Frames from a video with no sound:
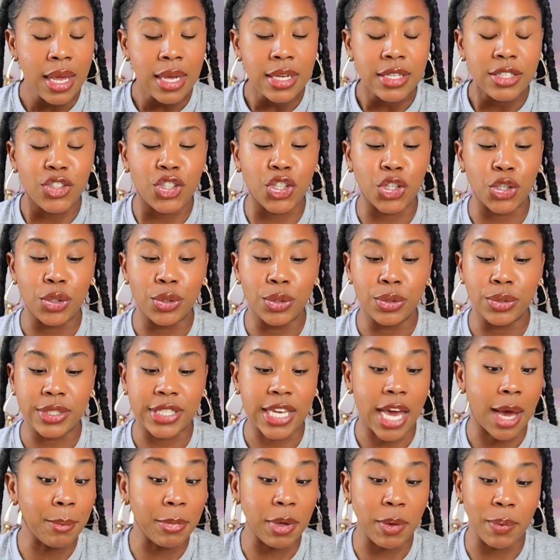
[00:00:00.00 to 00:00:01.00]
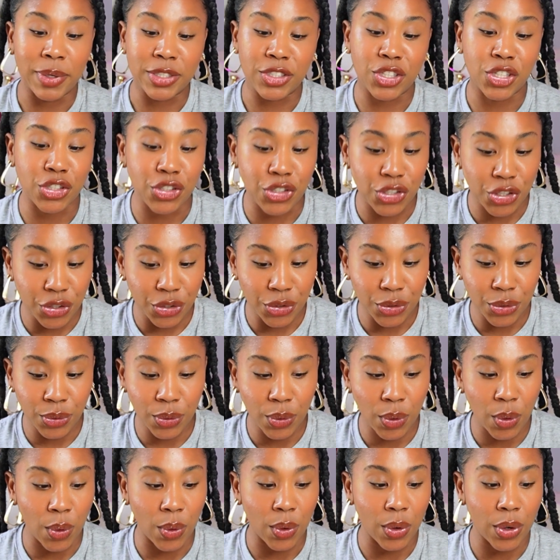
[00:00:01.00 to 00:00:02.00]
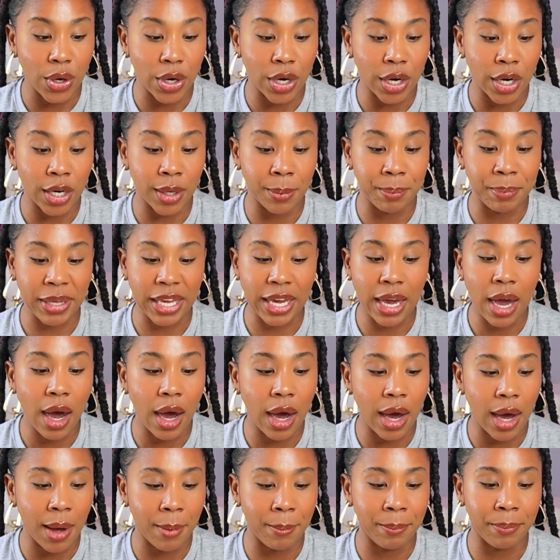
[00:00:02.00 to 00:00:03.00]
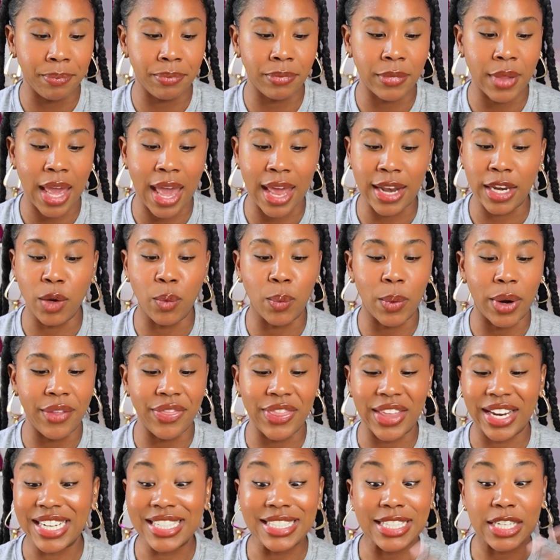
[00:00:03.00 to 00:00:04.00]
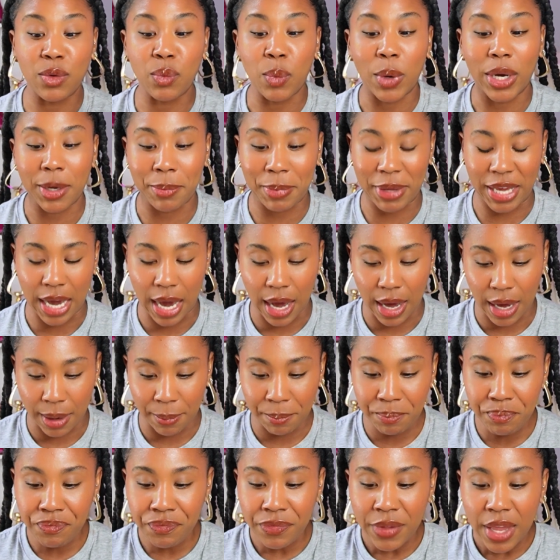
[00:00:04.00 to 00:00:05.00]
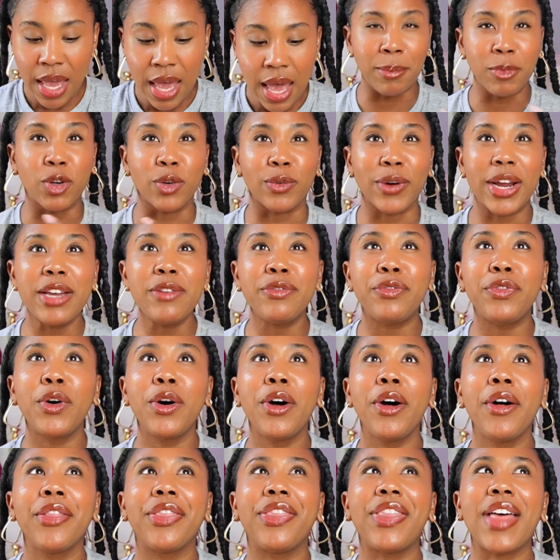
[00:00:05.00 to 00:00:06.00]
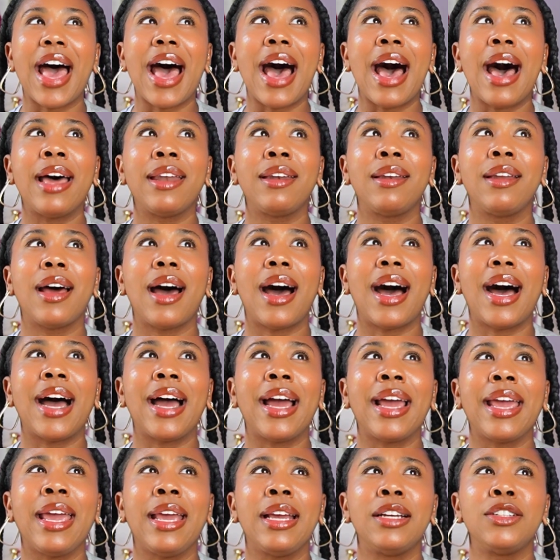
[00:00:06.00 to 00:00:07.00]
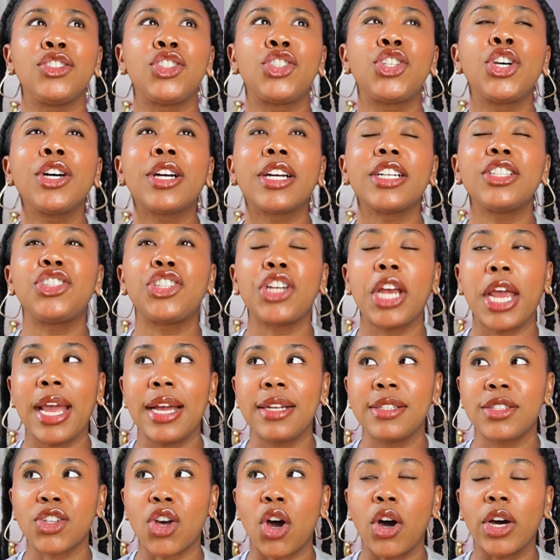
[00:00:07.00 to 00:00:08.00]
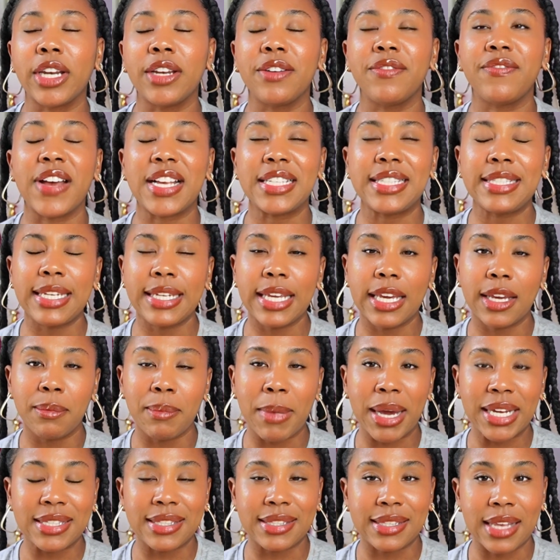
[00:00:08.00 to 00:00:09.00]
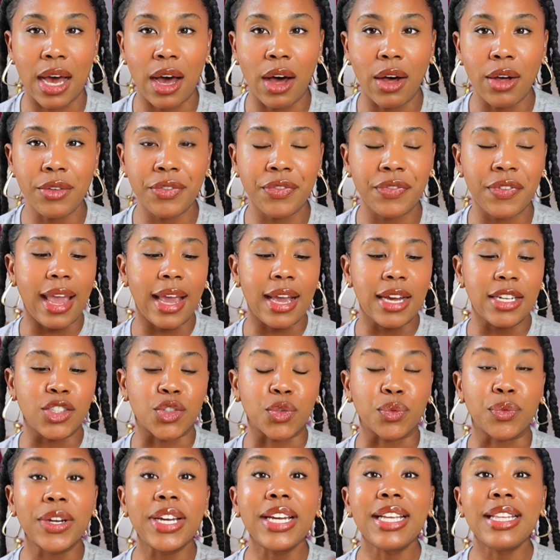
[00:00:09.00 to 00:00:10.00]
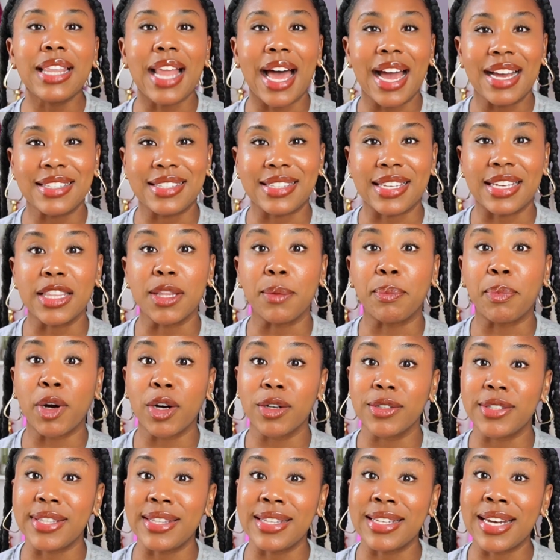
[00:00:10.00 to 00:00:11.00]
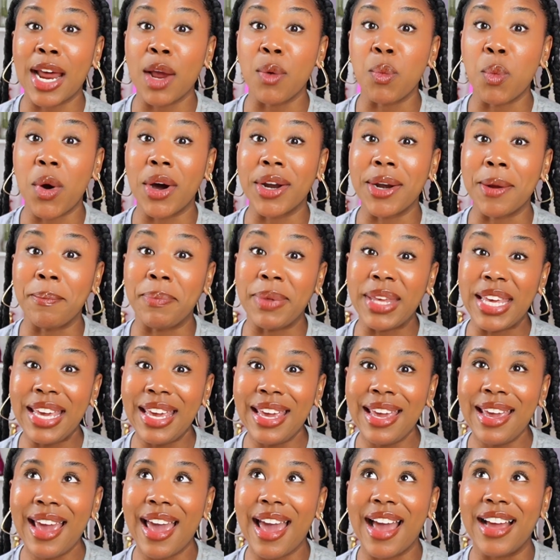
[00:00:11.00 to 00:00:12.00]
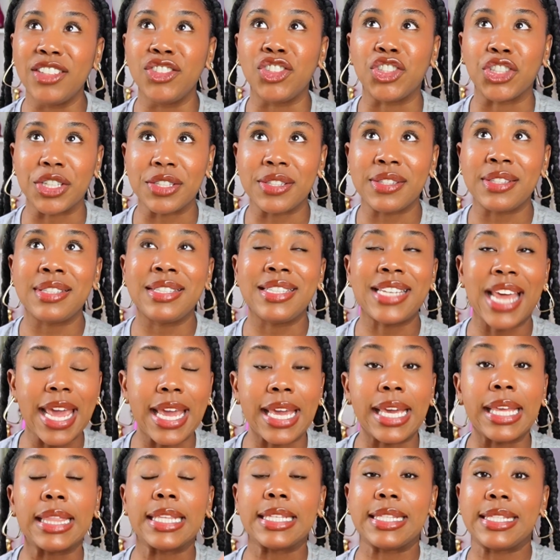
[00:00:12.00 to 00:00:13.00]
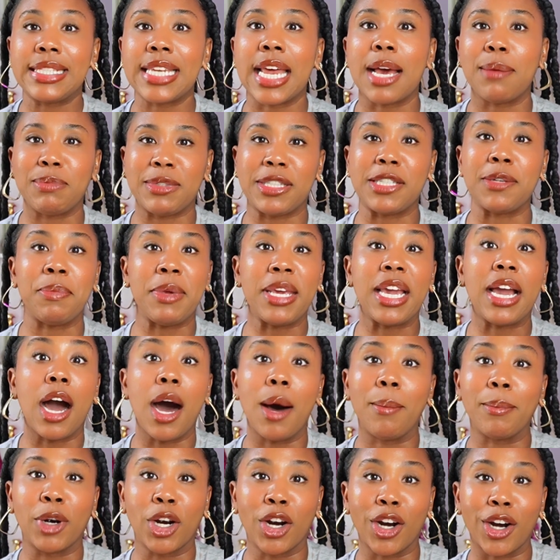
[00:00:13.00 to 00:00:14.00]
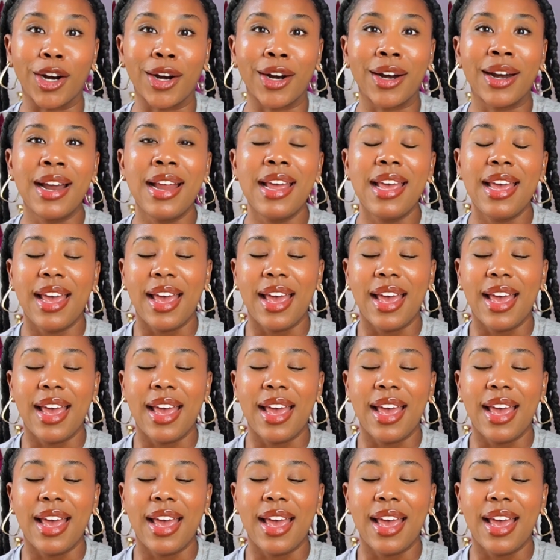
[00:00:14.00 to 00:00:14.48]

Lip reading: to tell me what to do or become anyone that I didn't want to become. I'm grateful that I took a chance on investing in myself and realizing the person that I want to be and just taking the steps to become her.